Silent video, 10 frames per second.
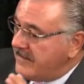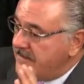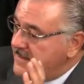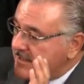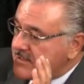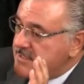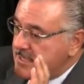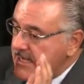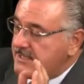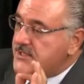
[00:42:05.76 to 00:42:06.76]
This
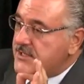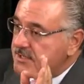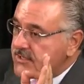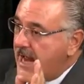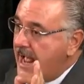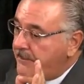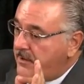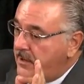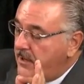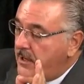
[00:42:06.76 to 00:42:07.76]
needs to
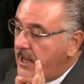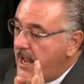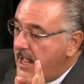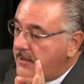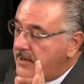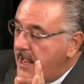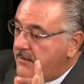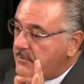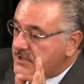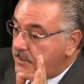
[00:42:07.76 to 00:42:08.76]
stop,
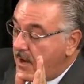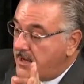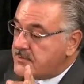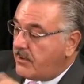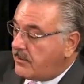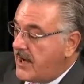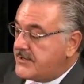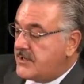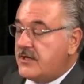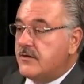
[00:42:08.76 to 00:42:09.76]
and responsible
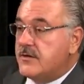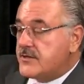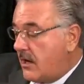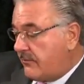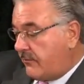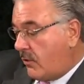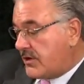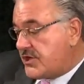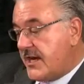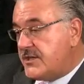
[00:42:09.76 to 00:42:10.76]
prosecutors are
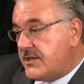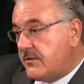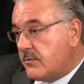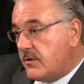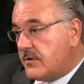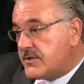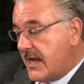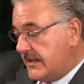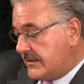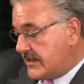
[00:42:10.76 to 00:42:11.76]
for changing the
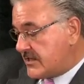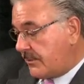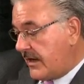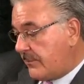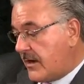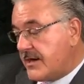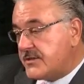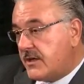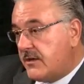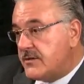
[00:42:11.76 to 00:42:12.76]
rules and disciplining
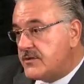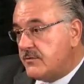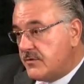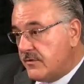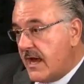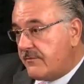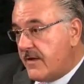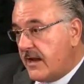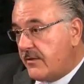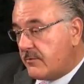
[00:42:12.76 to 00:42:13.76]
prosecutors who do not
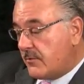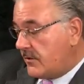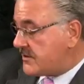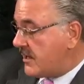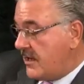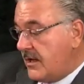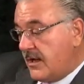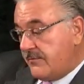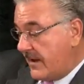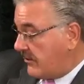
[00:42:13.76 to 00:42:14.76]
follow the rules.
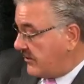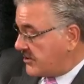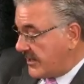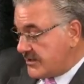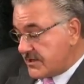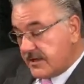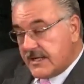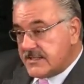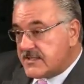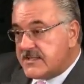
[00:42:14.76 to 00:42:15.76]
Federal judges are
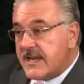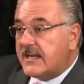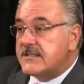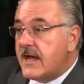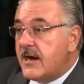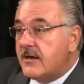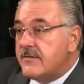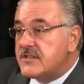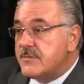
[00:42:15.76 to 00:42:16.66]
getting sick and tired of...